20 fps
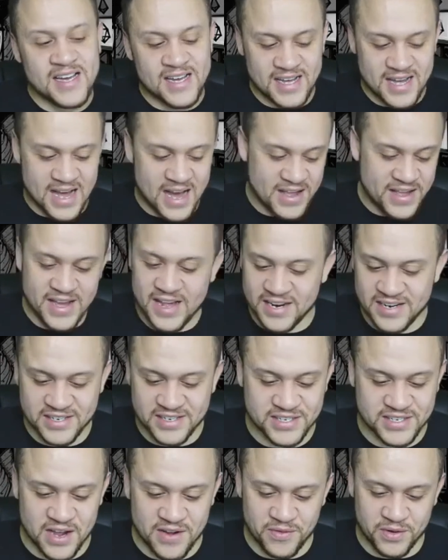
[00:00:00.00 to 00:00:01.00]
how you got into
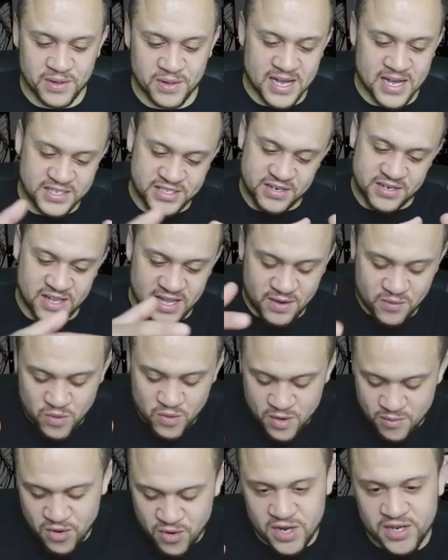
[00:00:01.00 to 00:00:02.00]
Cypherglass, and like
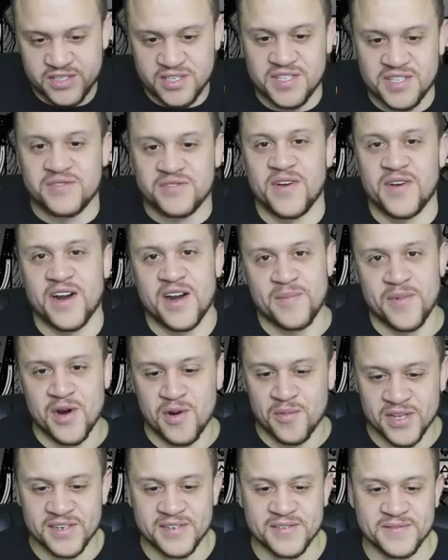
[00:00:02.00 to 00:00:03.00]
what brought us to this very
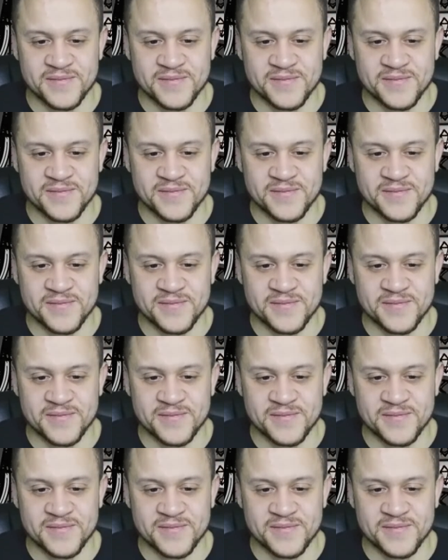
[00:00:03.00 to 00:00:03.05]
moment.